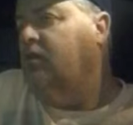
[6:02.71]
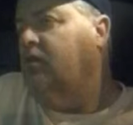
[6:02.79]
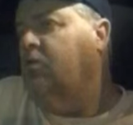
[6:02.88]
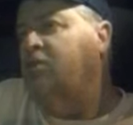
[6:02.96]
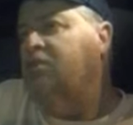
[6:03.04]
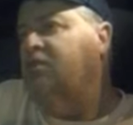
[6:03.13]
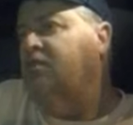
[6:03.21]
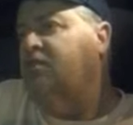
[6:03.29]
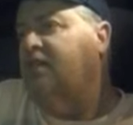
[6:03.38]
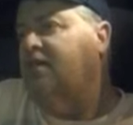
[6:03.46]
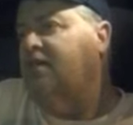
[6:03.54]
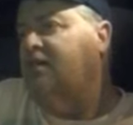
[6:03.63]
I wasn't going
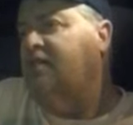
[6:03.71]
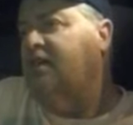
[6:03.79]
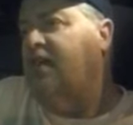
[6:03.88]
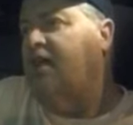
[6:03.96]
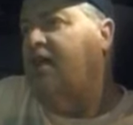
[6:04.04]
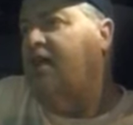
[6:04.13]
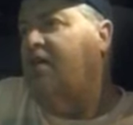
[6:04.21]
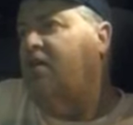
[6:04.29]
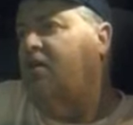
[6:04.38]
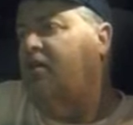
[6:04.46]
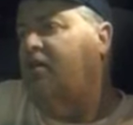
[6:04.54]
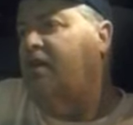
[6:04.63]
to take it because I kind of had
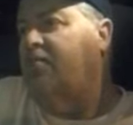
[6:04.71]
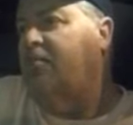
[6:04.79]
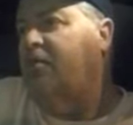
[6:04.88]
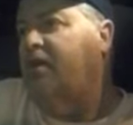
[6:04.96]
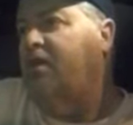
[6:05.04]
art at that point.